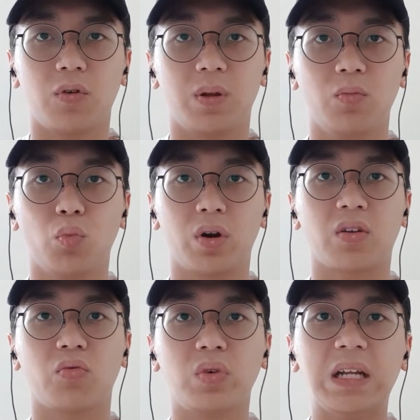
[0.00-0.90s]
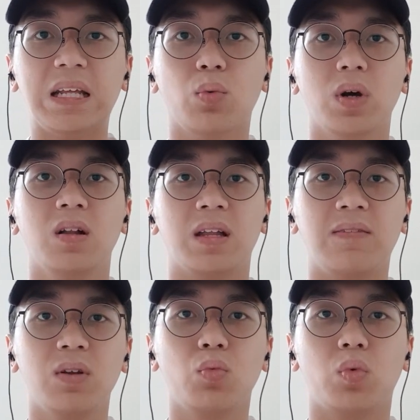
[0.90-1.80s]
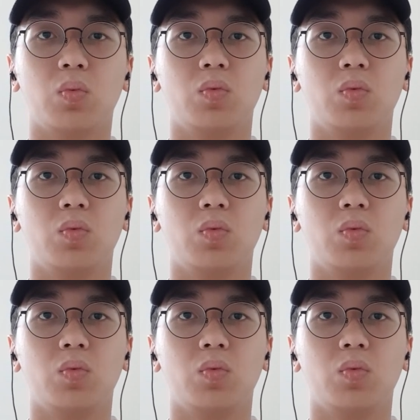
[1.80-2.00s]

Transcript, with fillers: for them worked really well, even